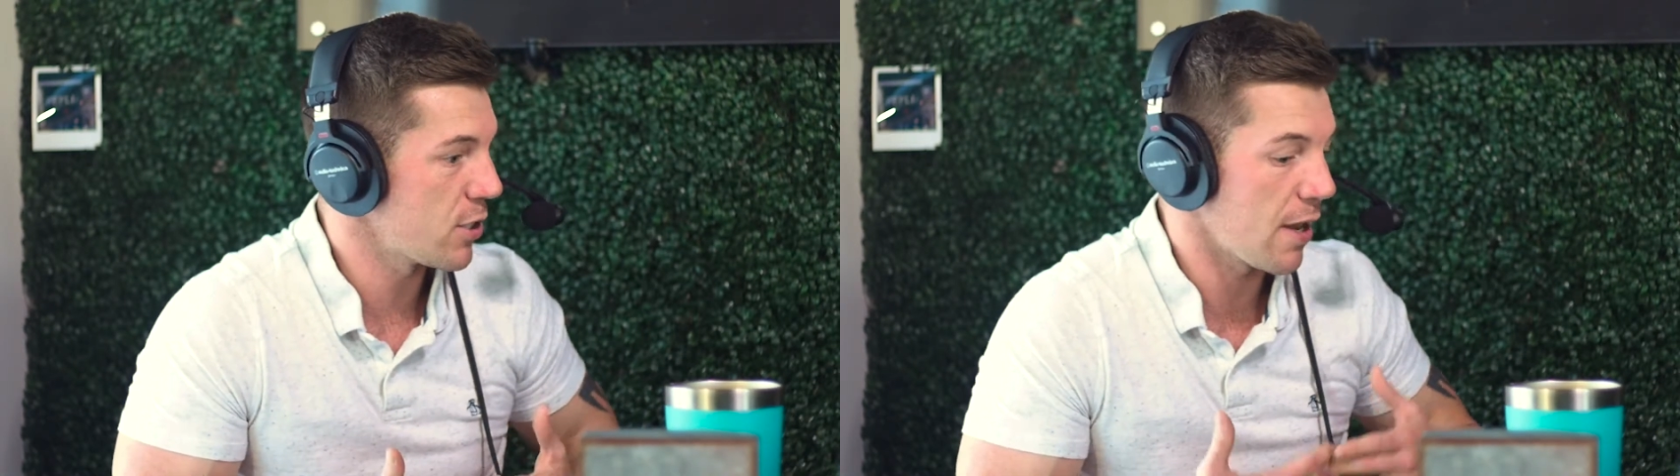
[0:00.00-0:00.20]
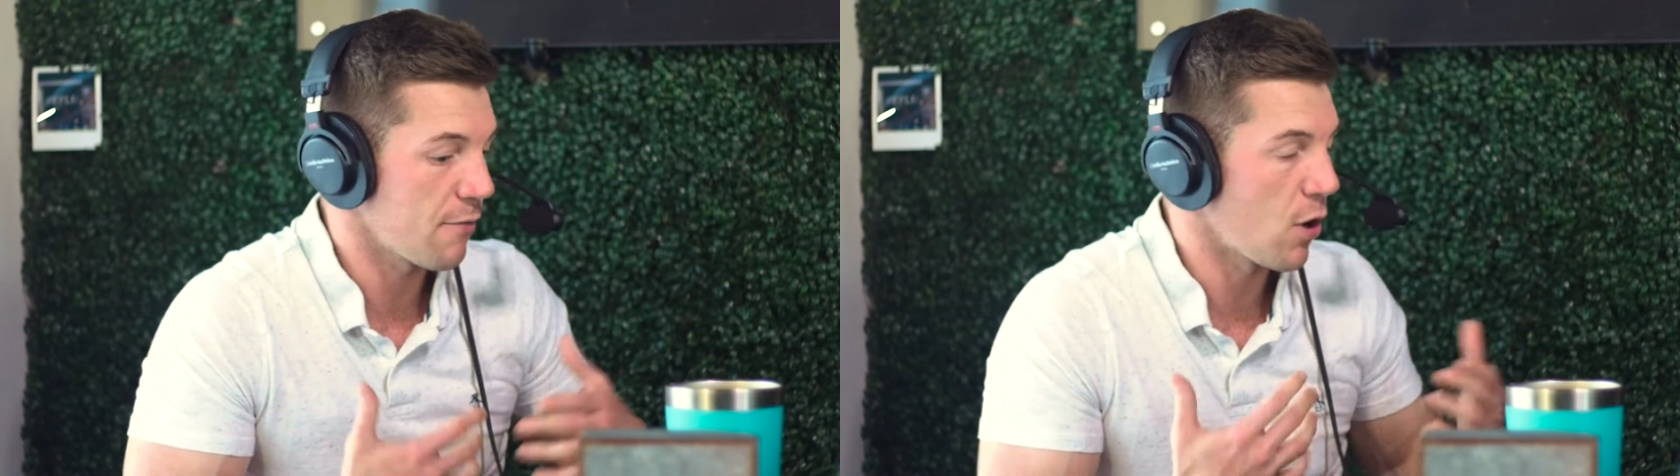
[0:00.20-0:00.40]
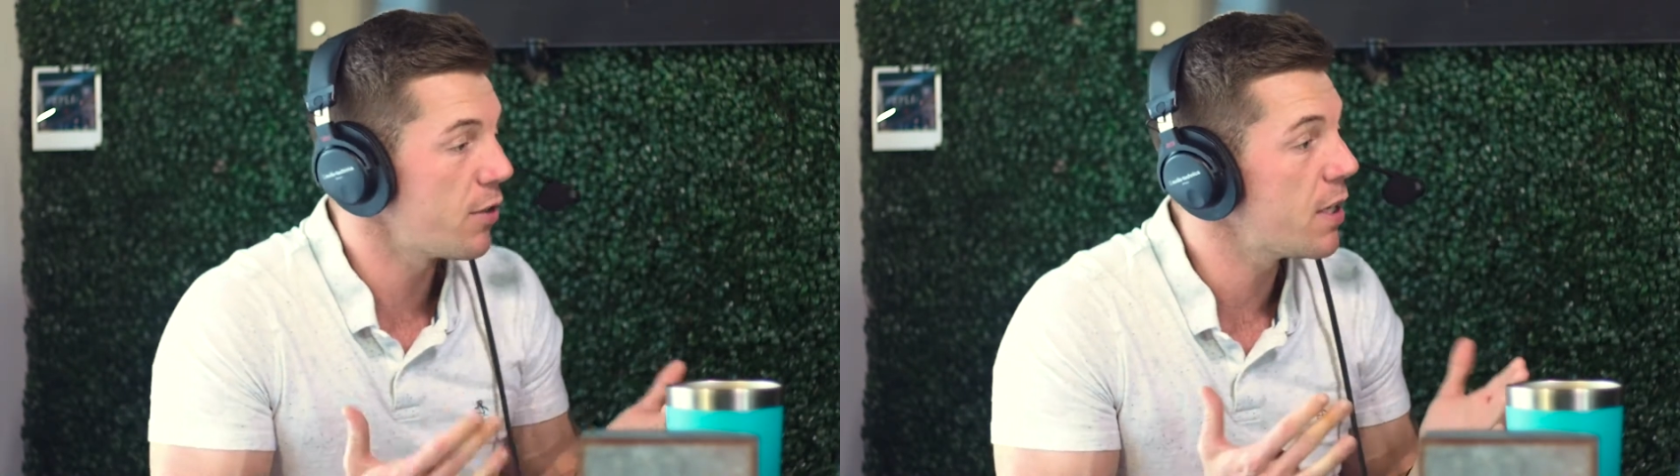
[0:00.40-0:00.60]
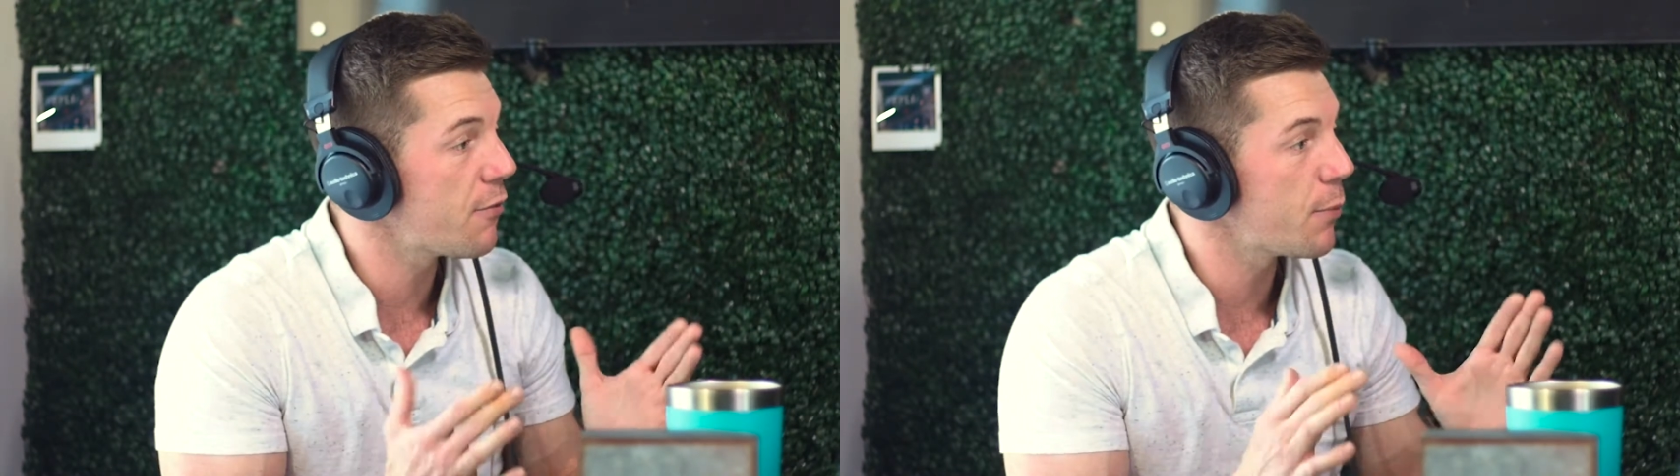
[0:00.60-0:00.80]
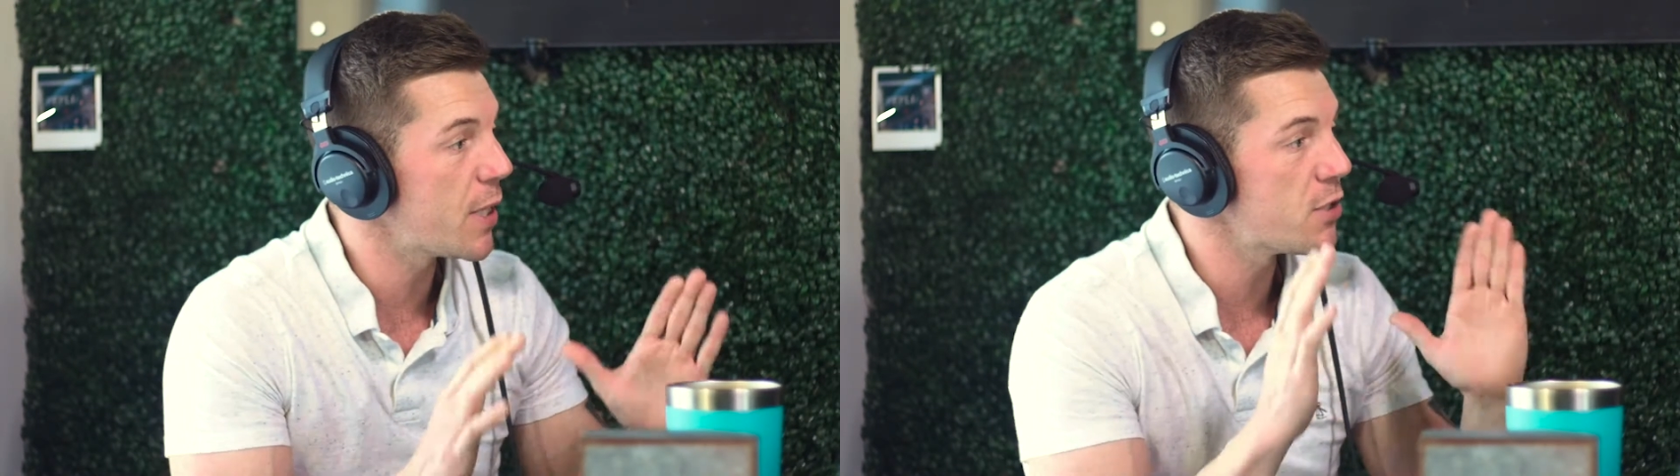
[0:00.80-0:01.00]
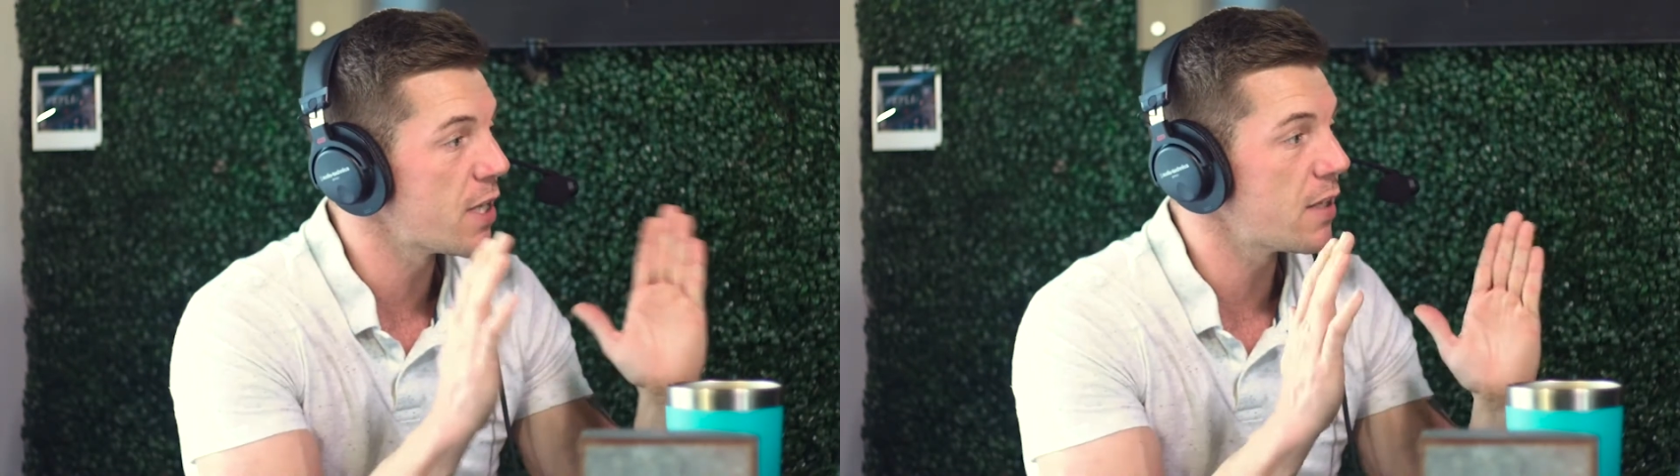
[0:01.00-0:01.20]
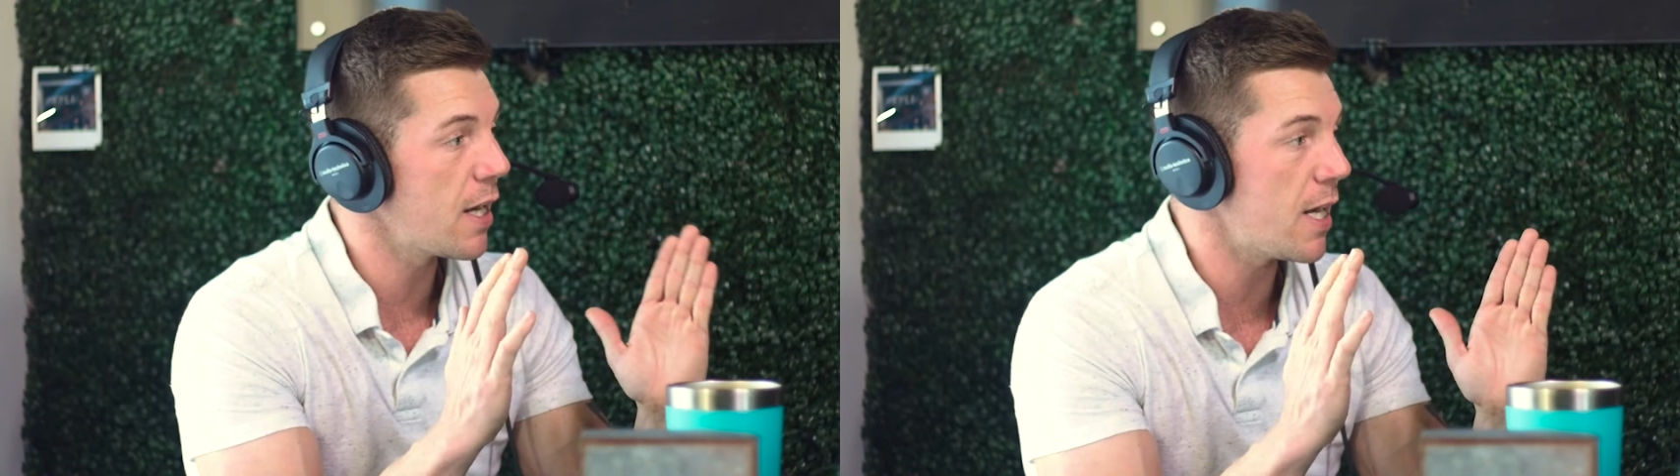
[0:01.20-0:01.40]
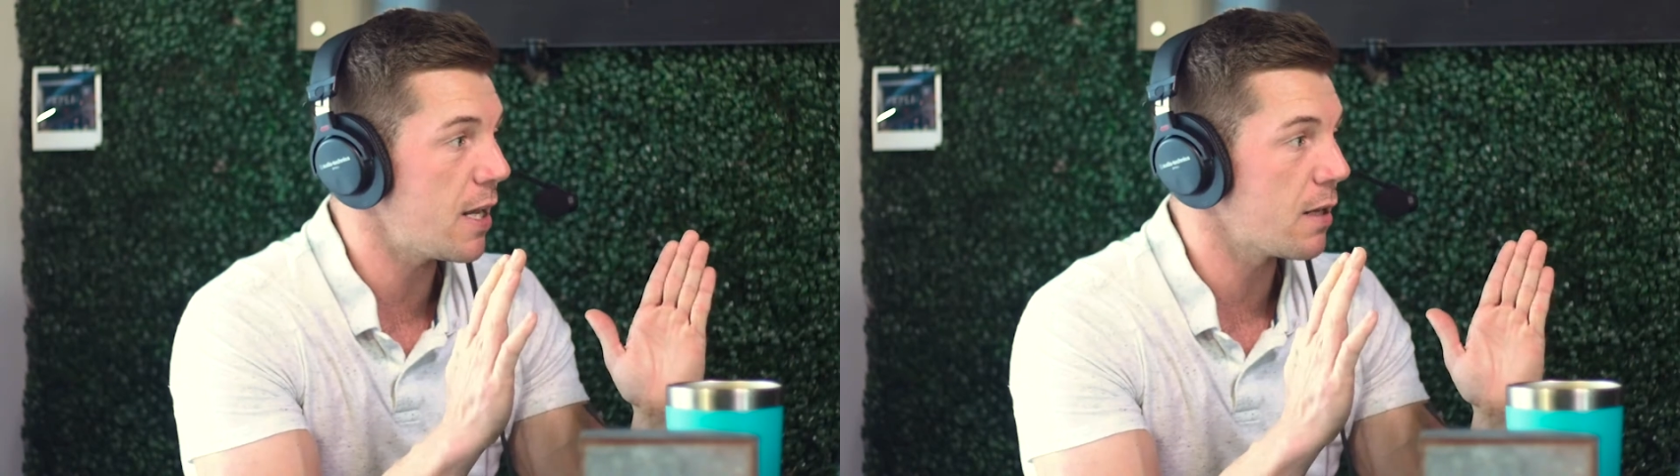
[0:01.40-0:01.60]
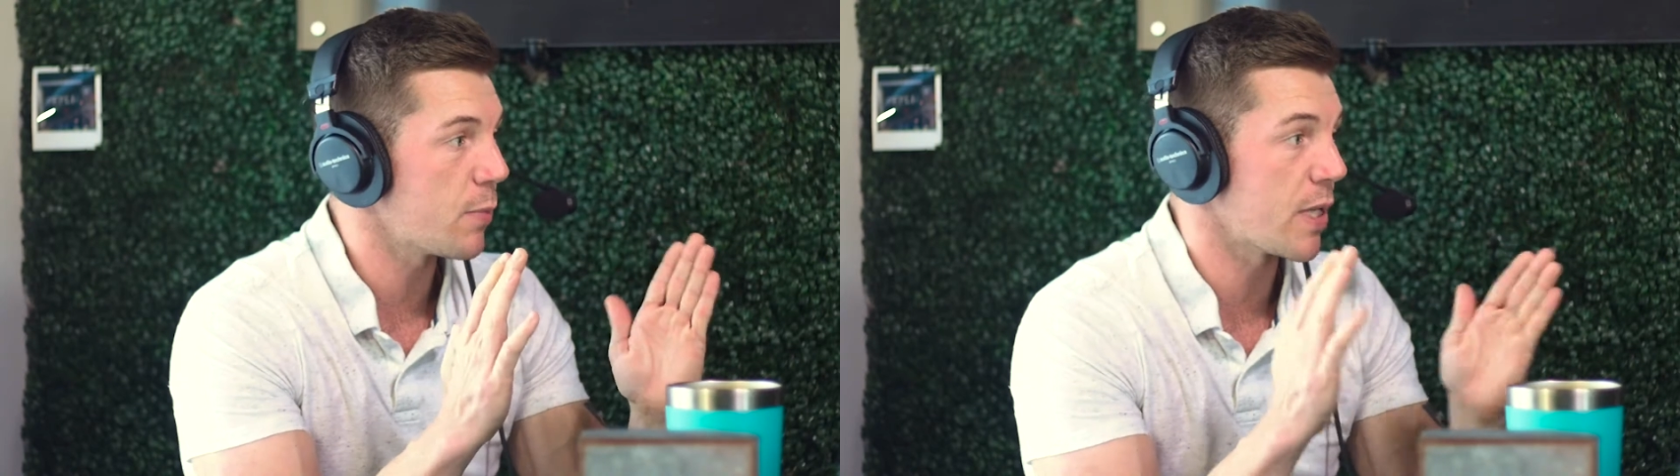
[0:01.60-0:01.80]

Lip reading: They have all the information that they need,